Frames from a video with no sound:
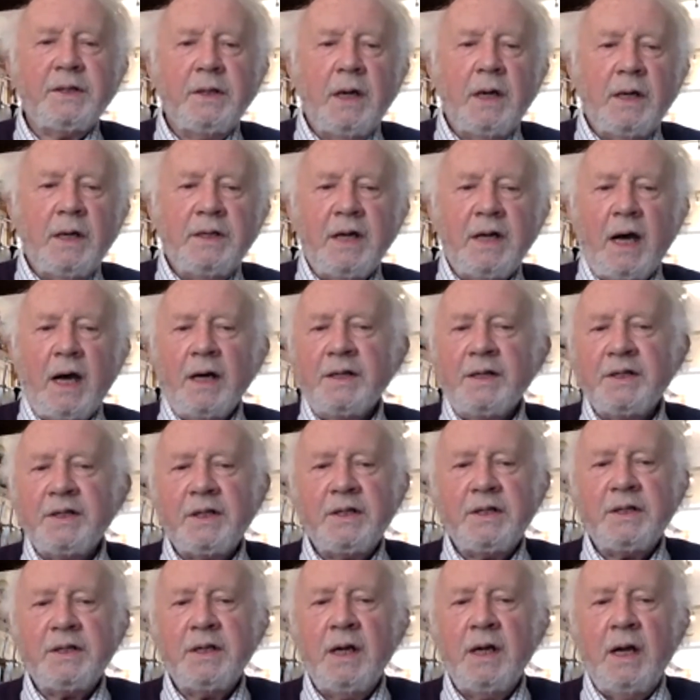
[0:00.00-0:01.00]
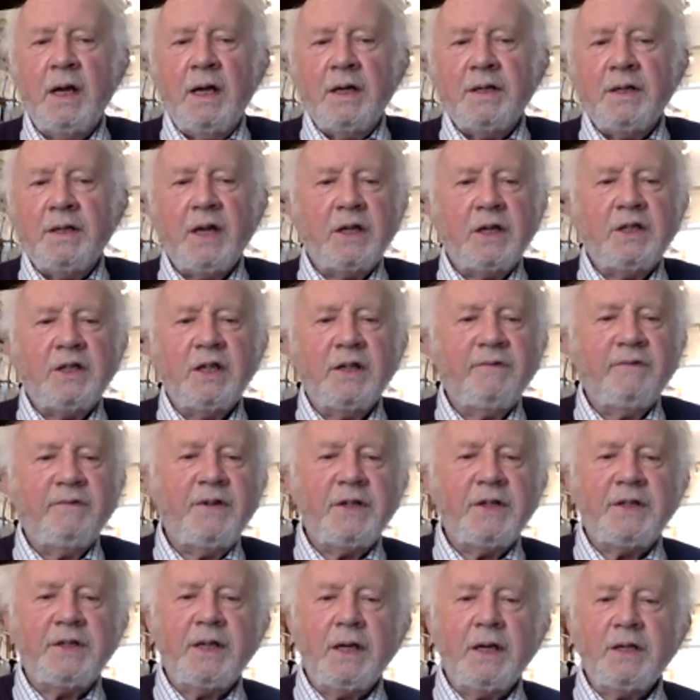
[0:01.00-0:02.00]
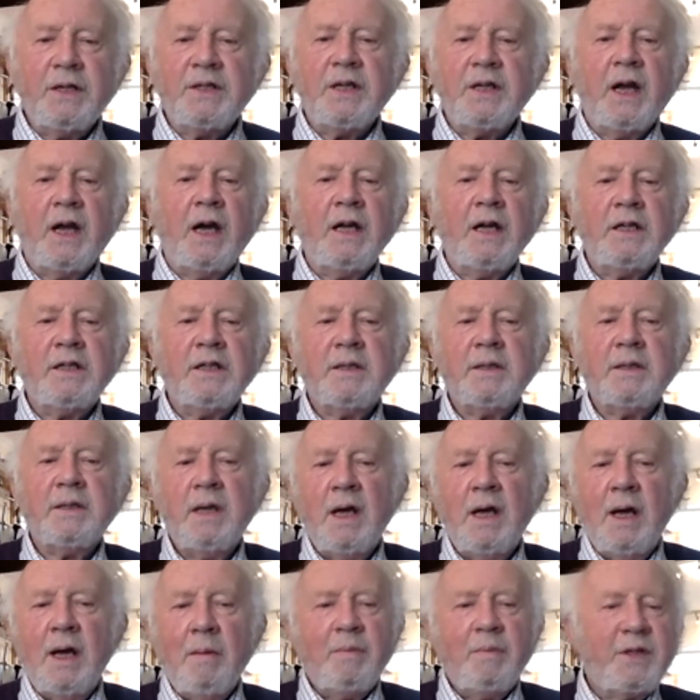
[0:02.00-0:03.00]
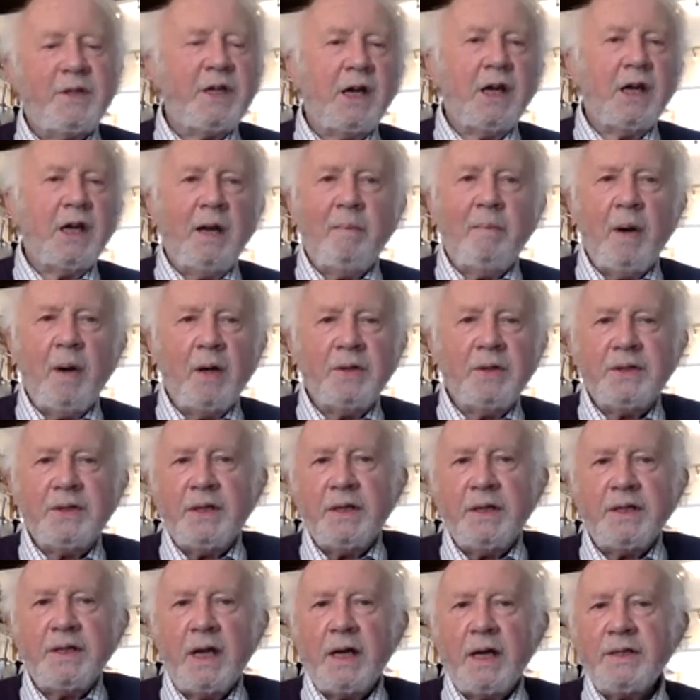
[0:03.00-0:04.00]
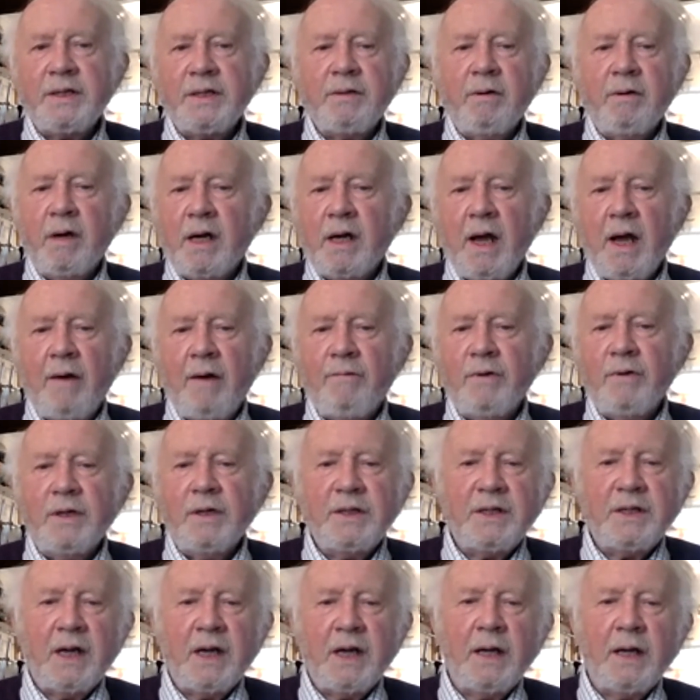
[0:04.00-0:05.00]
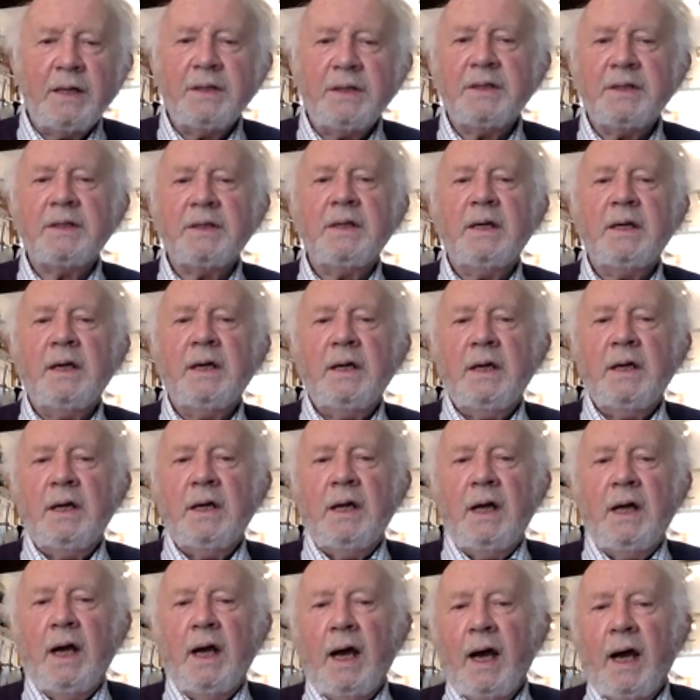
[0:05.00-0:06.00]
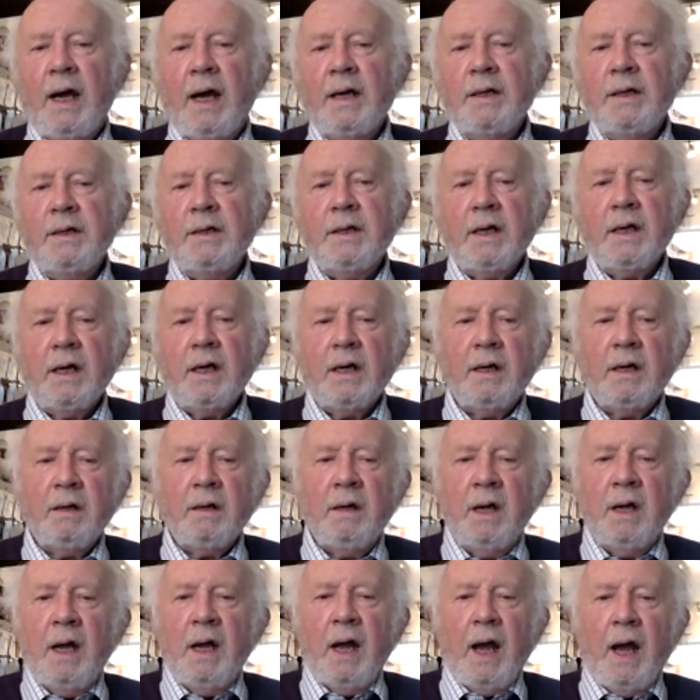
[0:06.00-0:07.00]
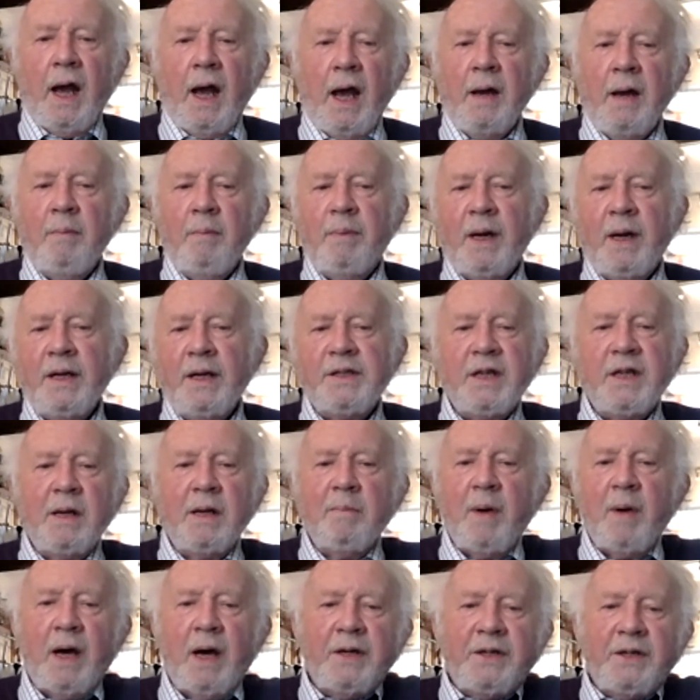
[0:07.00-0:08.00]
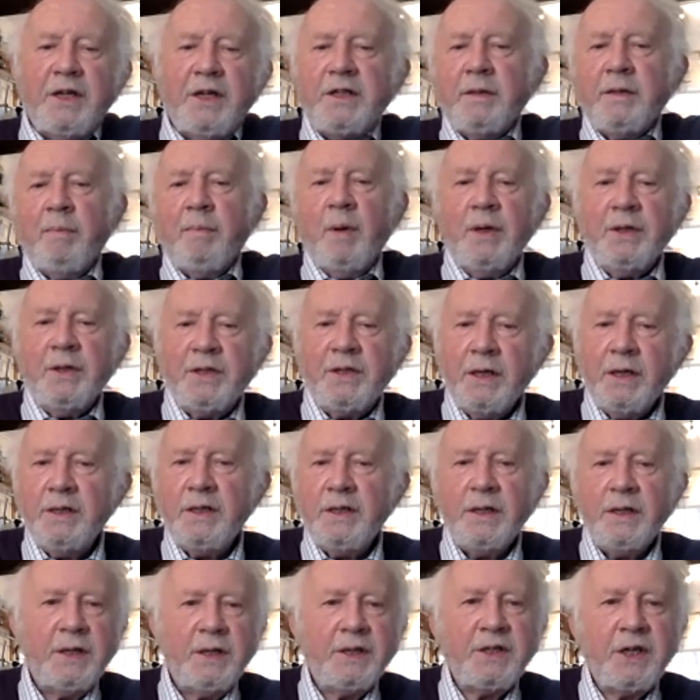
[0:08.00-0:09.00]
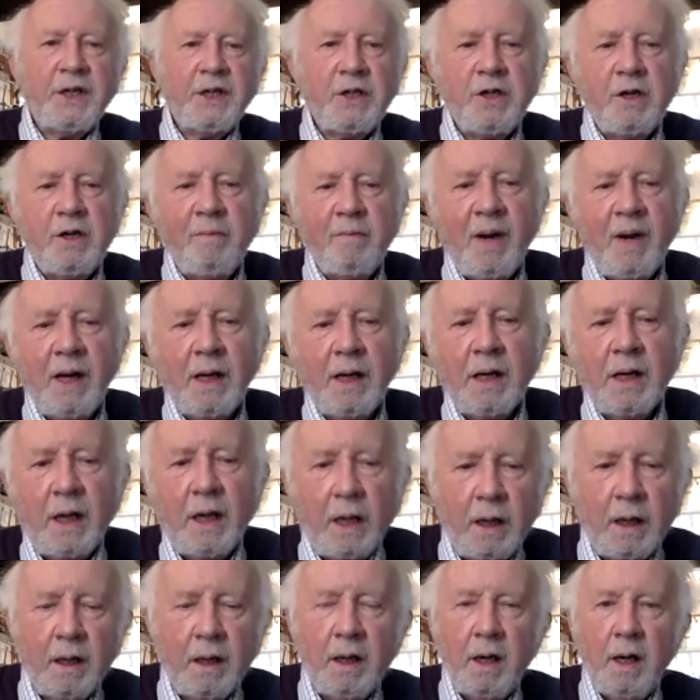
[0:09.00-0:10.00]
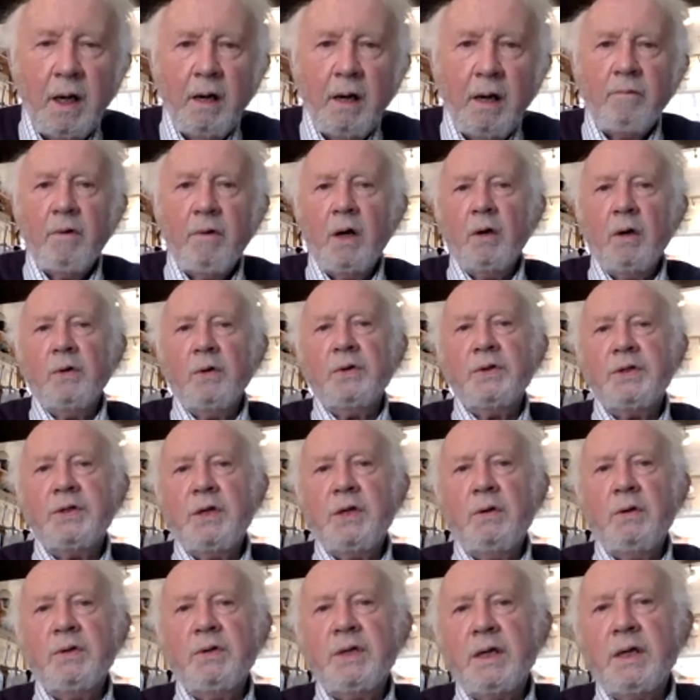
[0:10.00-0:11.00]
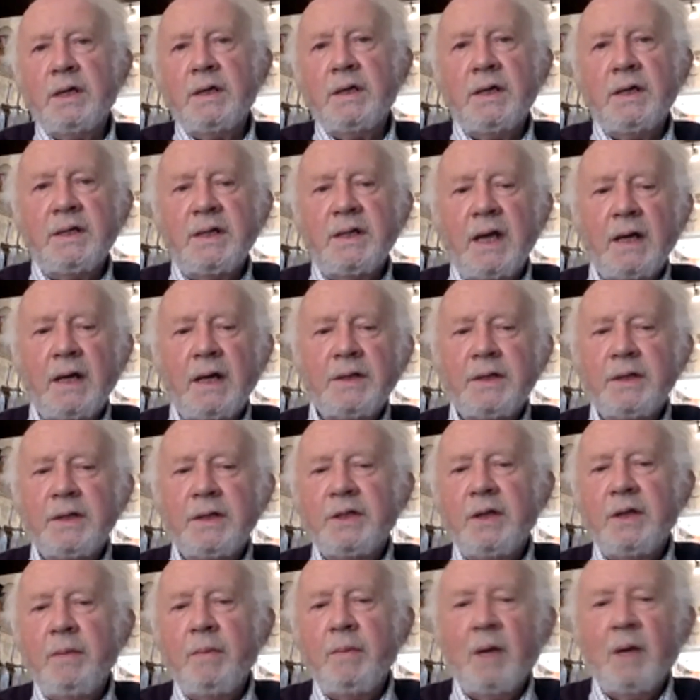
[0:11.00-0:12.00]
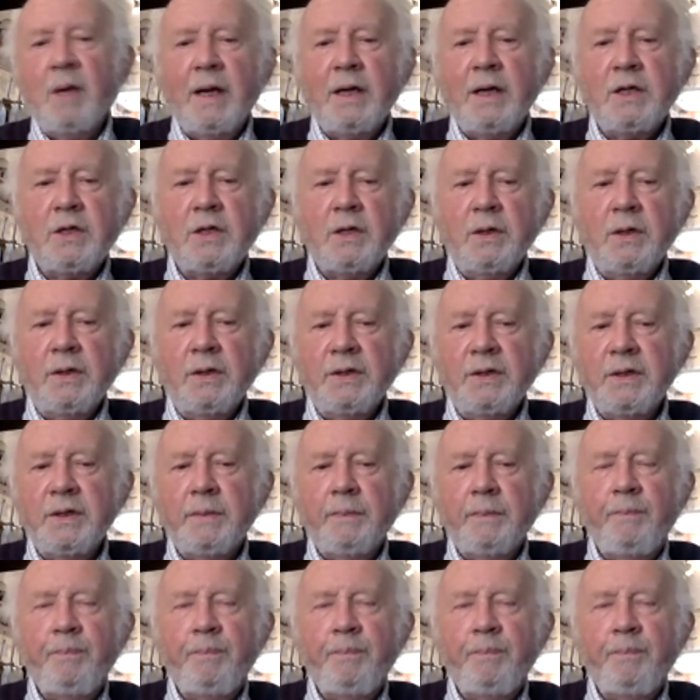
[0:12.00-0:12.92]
tasks, such as visiting sites, particularly post-disaster recovery sites, and placing participants into decision-making roles using disaster simulations.